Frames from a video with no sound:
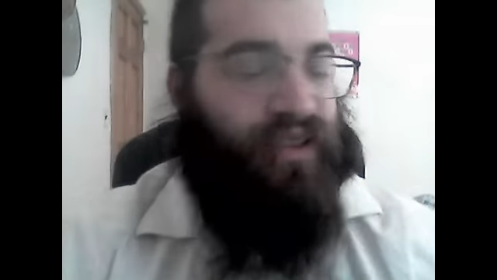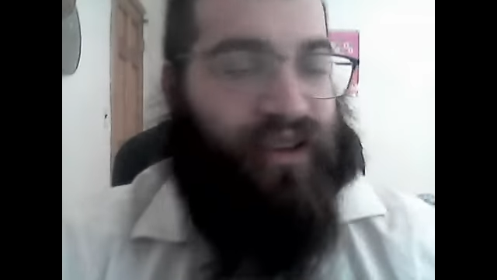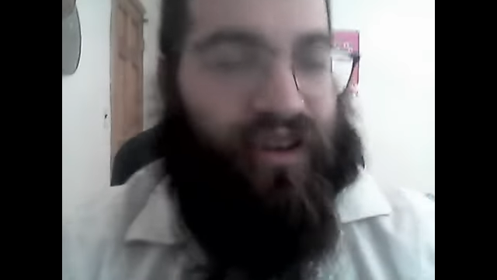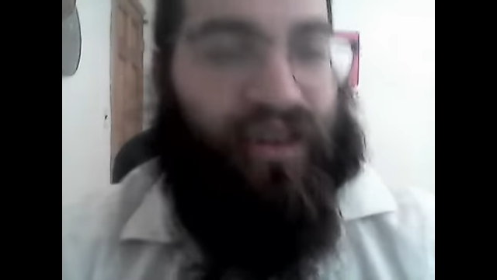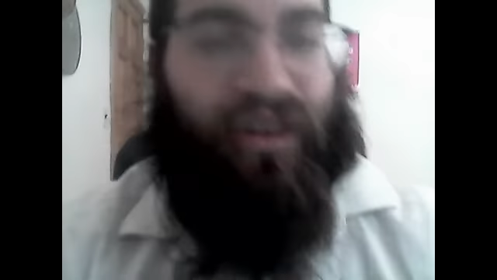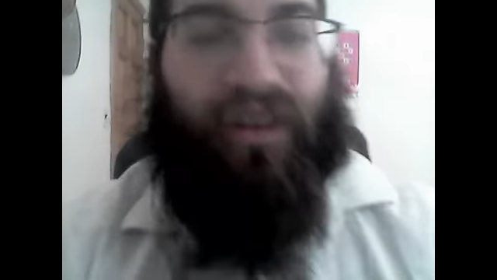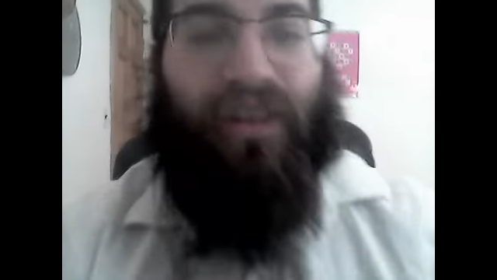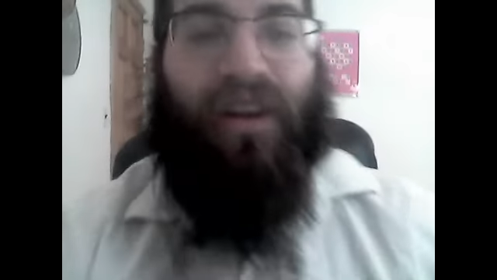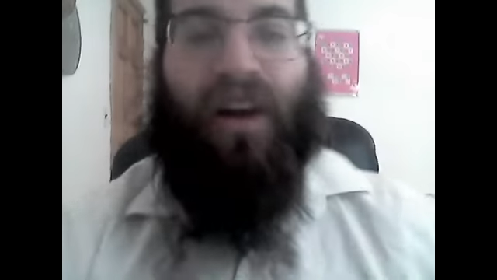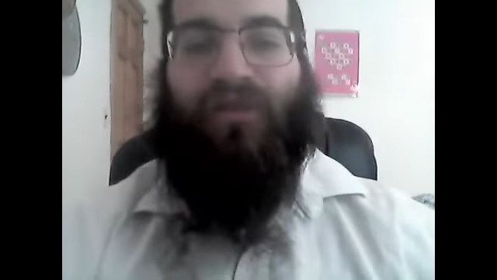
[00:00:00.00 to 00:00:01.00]

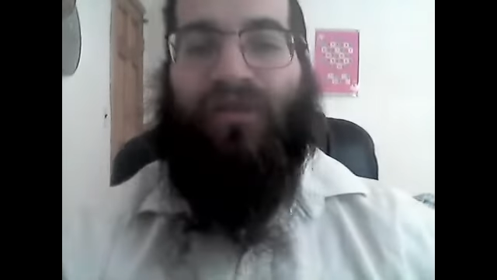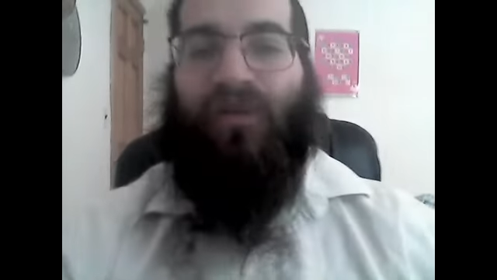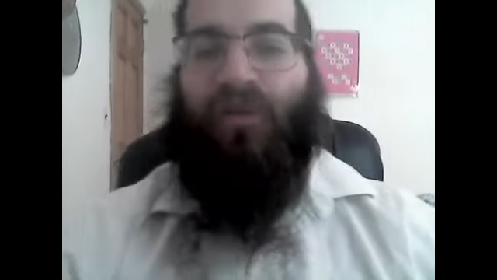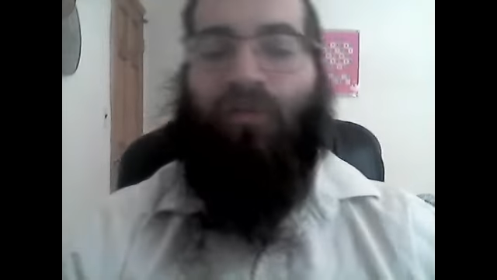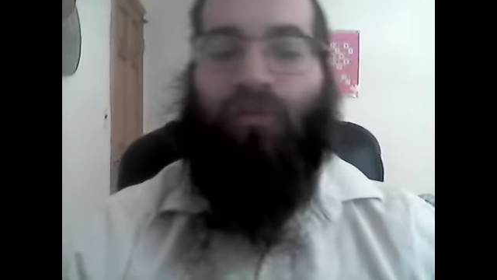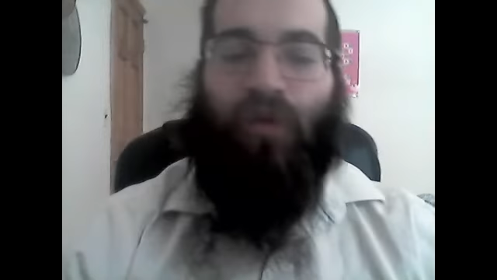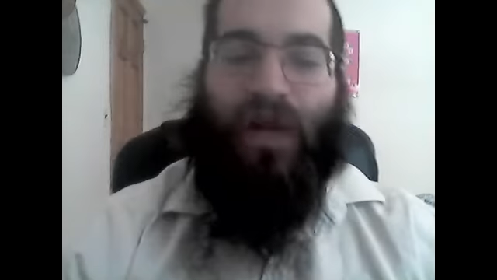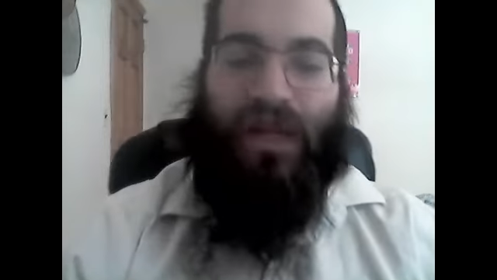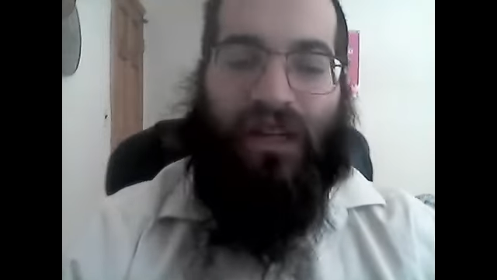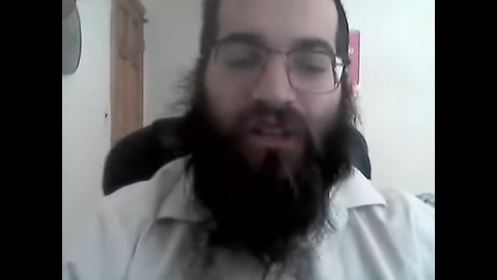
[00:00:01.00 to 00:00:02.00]
Of
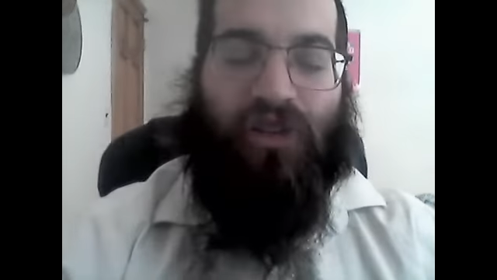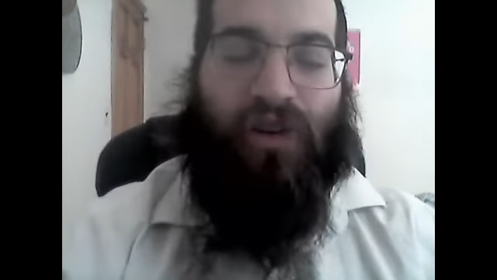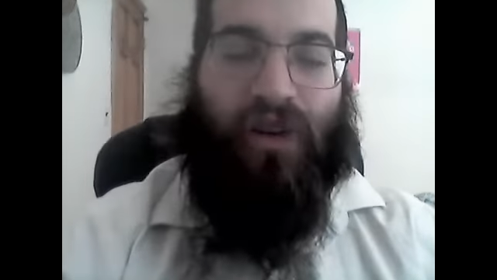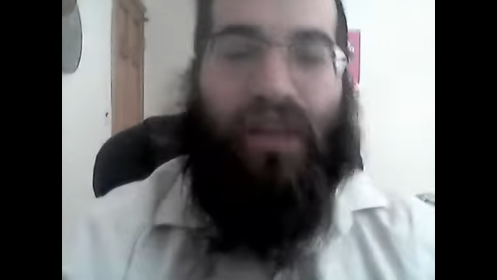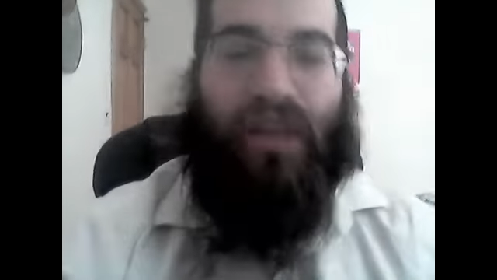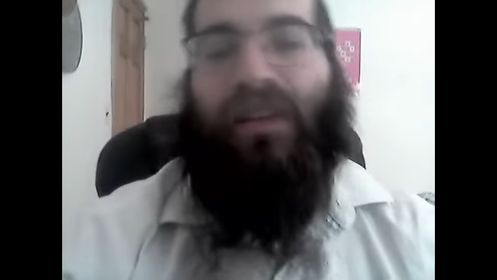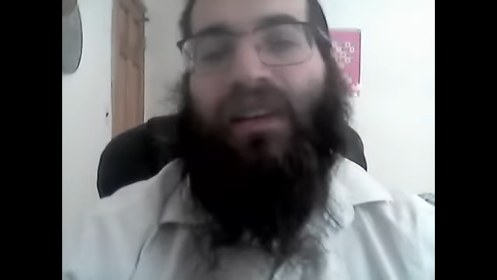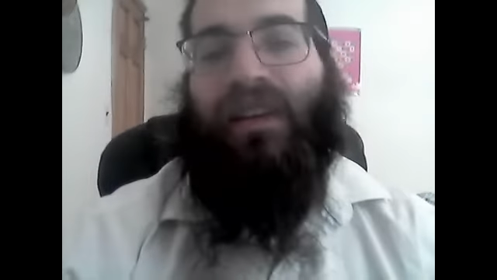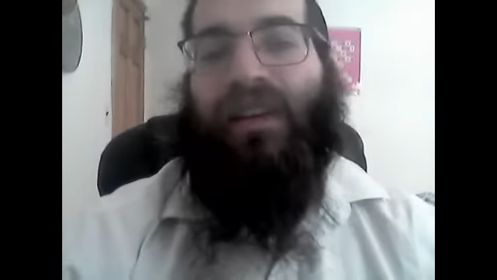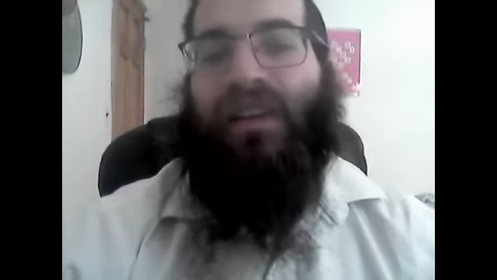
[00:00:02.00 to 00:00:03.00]
bringing joy
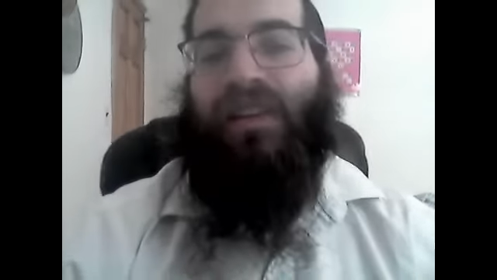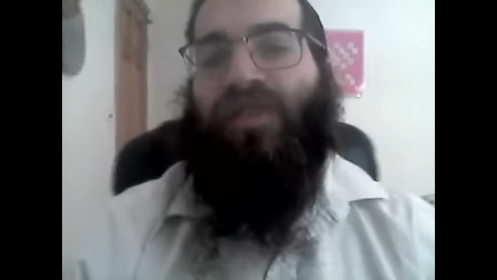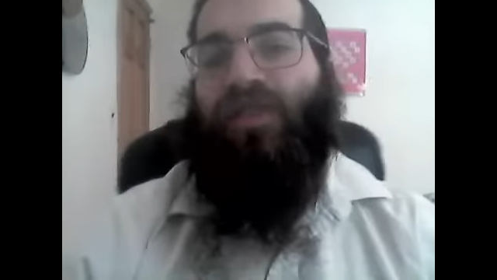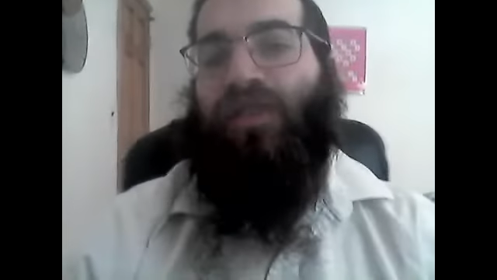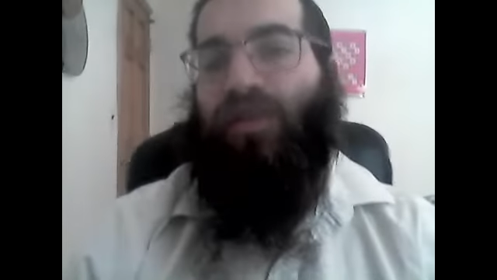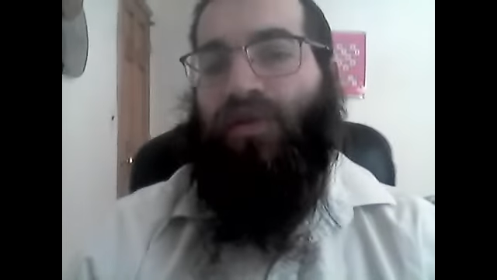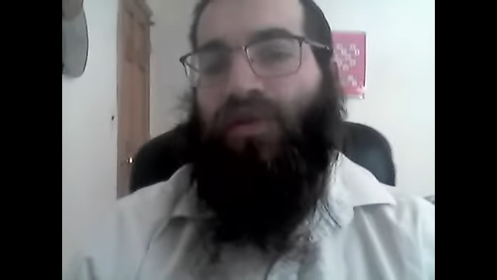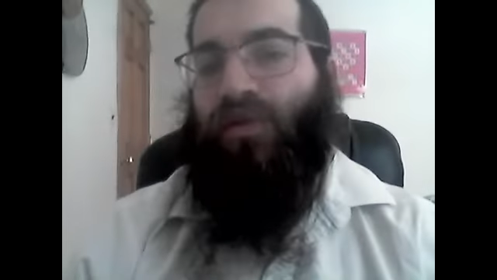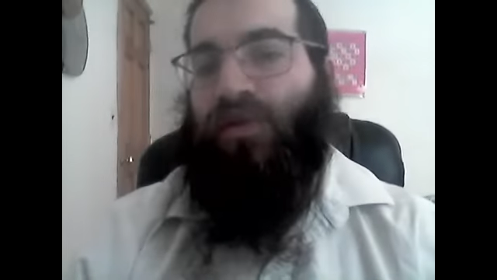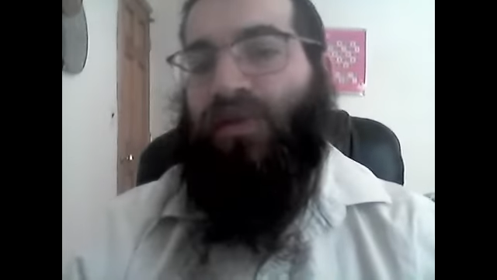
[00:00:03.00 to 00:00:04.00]
is a
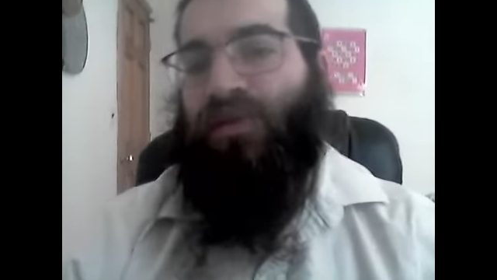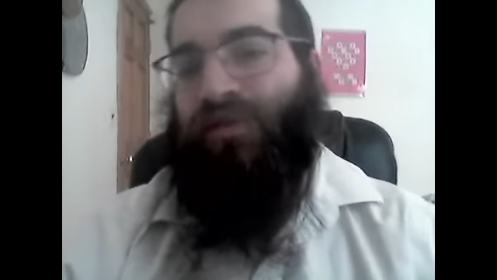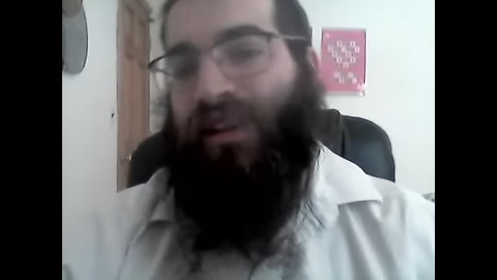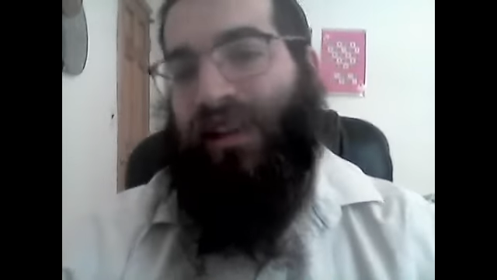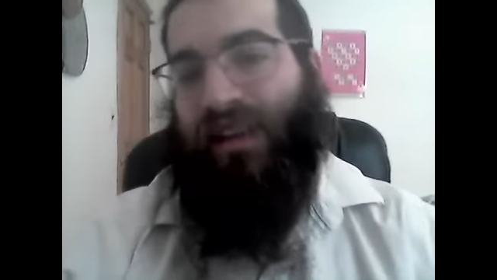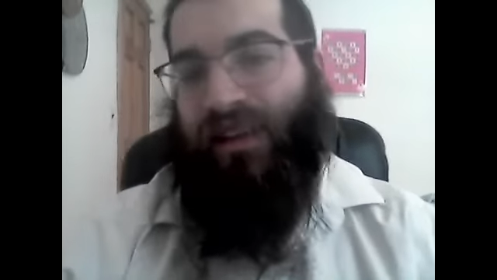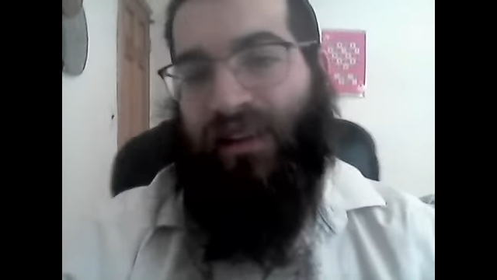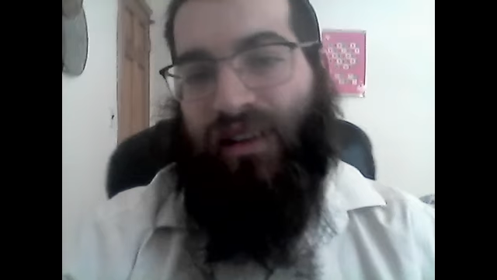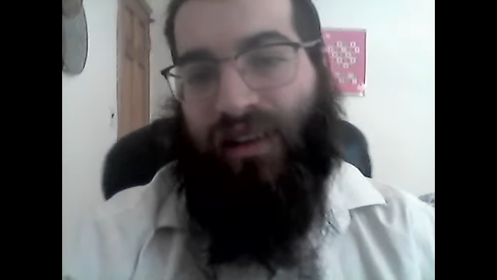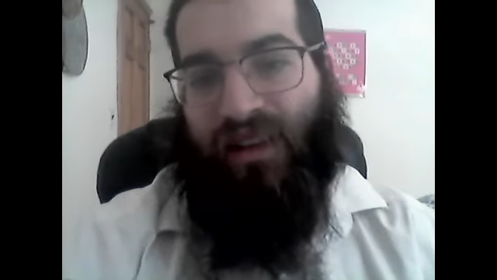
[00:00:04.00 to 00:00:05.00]
tool to bring
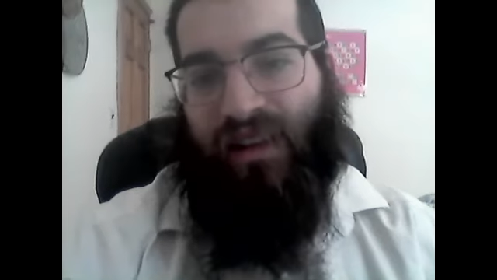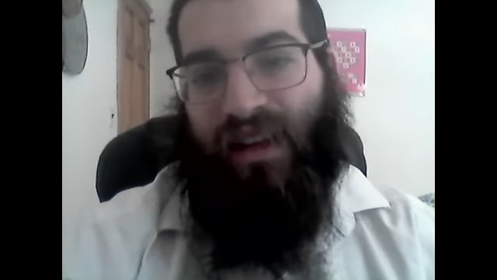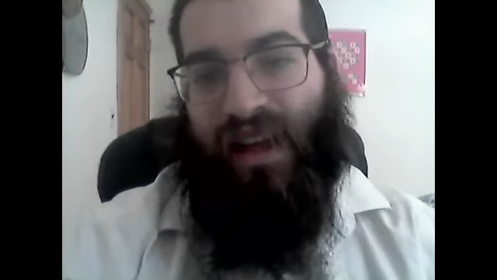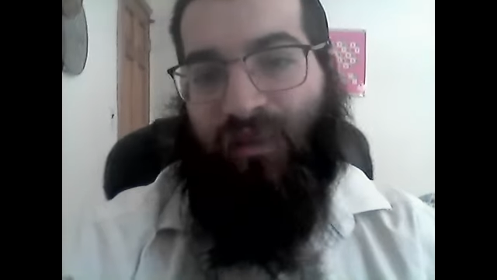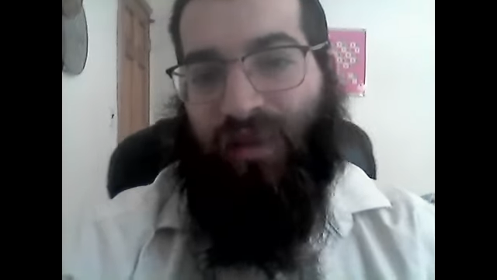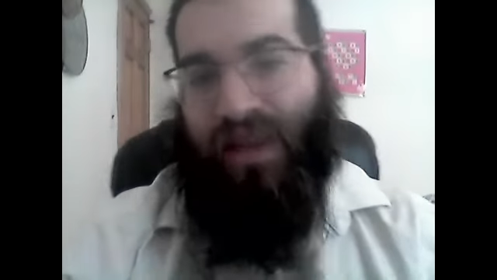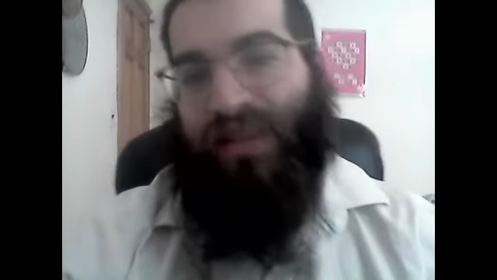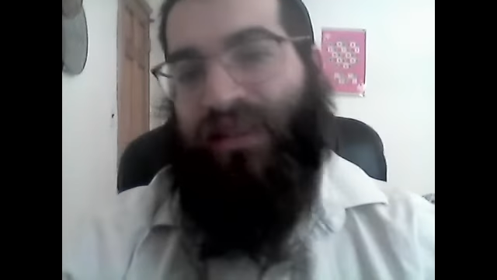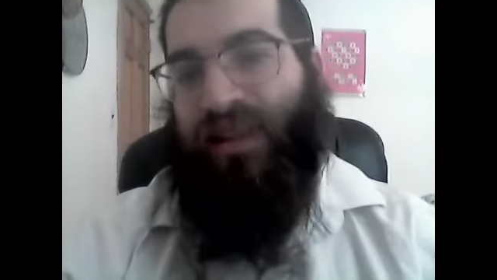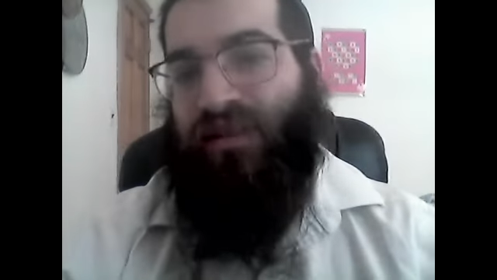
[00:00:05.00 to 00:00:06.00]
healing and
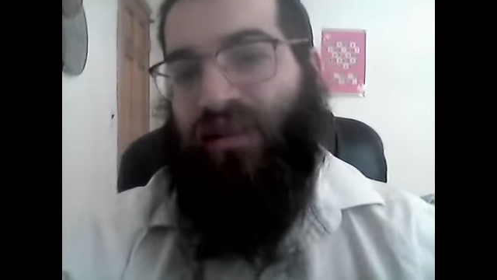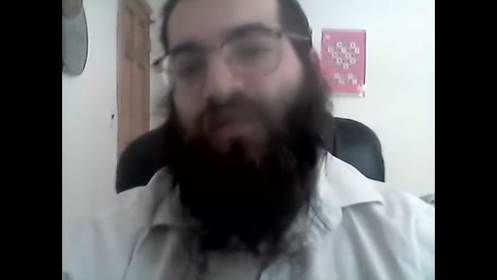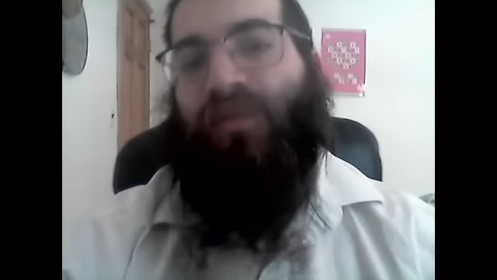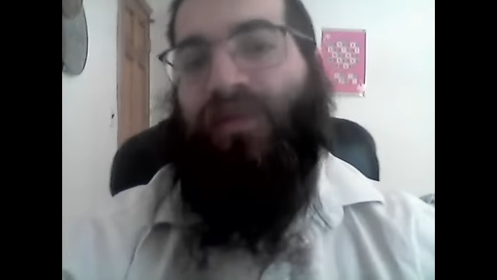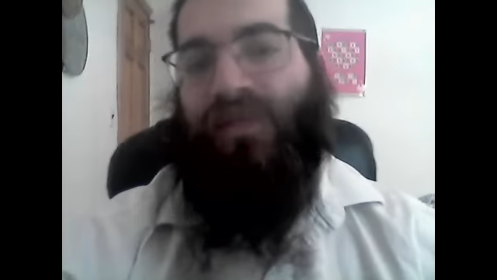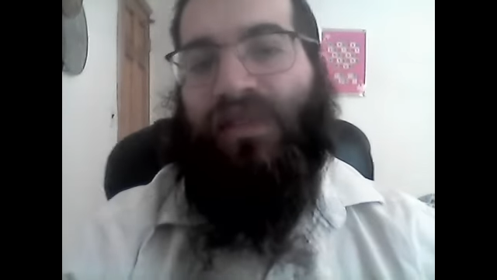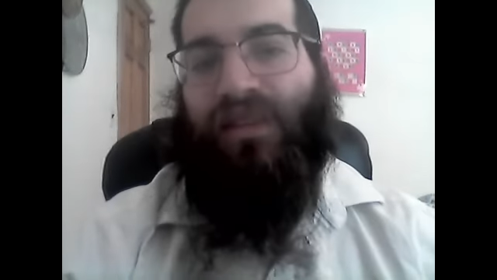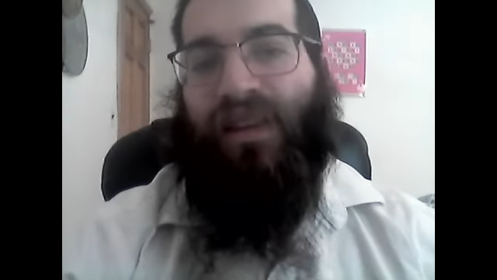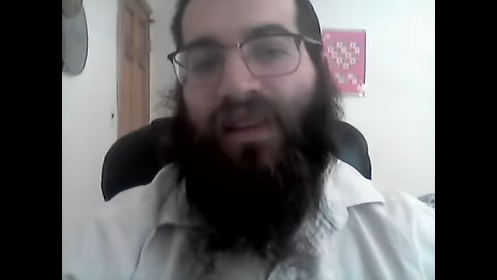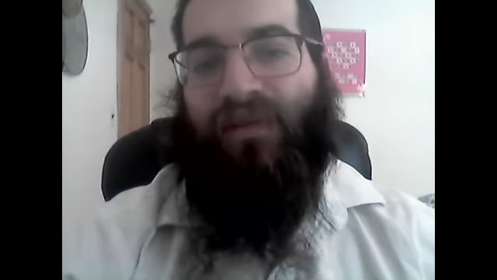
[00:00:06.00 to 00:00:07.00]
blessing to a person's
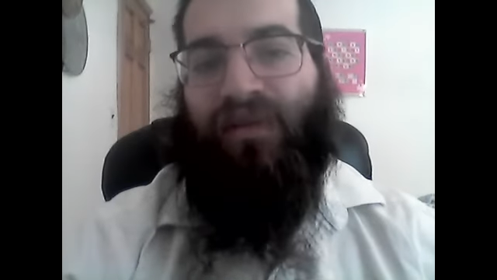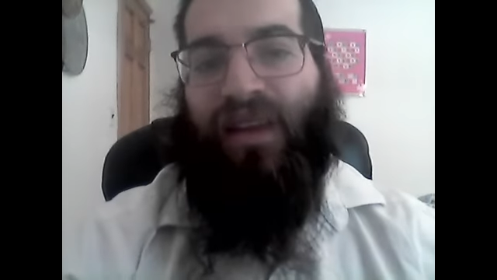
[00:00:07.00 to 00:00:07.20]
life.